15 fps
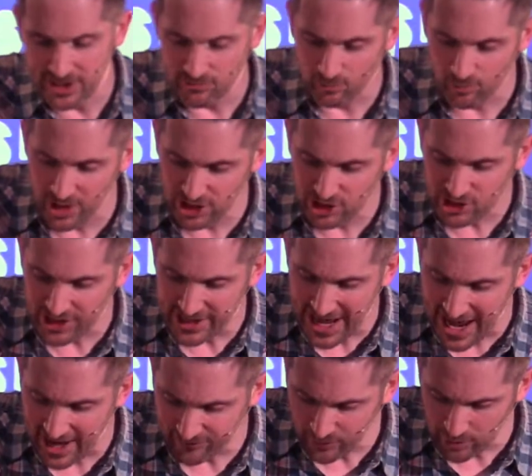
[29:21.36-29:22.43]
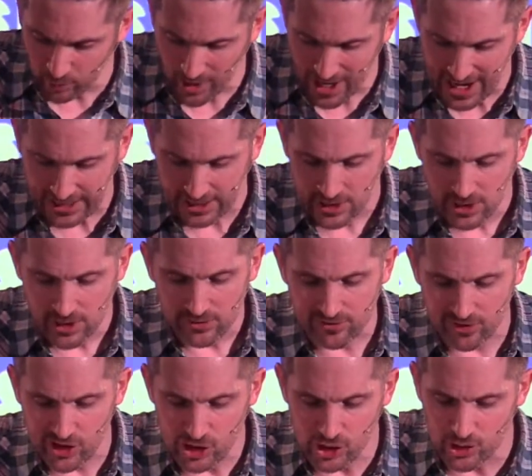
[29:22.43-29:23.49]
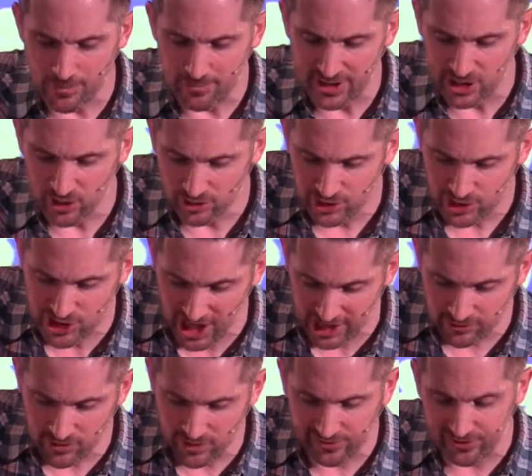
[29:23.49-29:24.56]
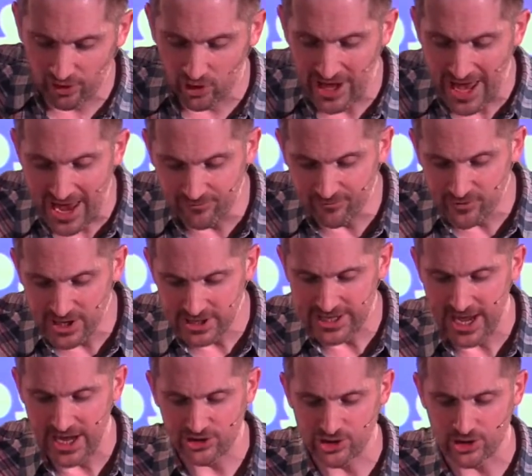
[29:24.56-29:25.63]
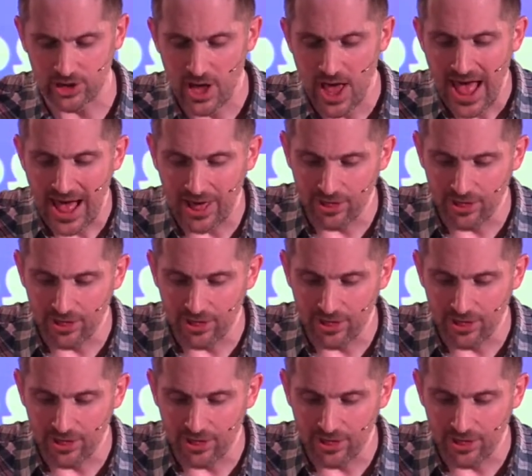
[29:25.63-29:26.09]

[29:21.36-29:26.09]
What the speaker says: be enriched in every way so that you can be generous on every occasion,